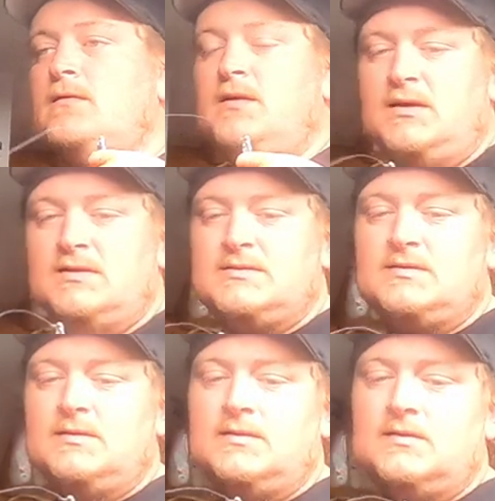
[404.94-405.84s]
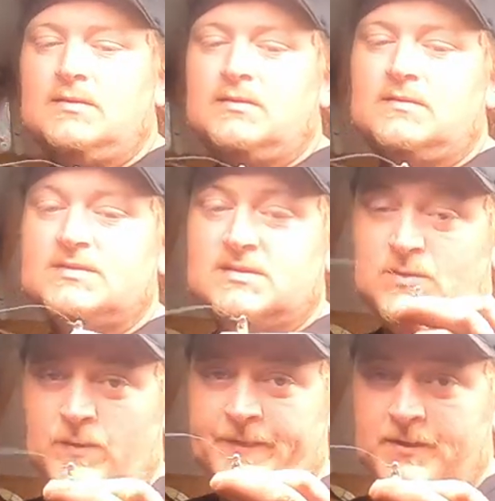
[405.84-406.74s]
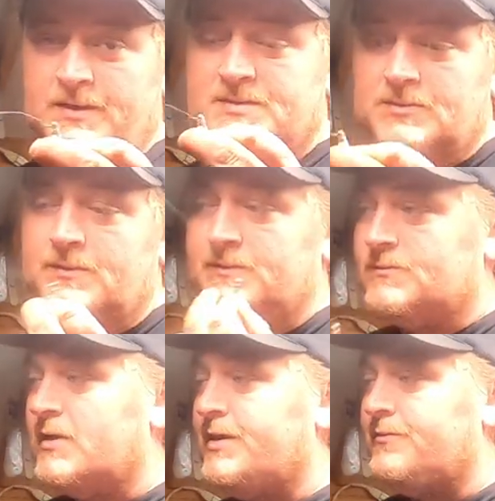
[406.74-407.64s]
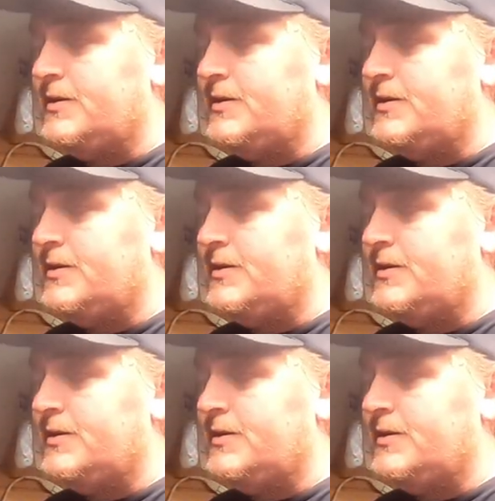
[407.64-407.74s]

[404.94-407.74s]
This This is a one thirty-two on the rod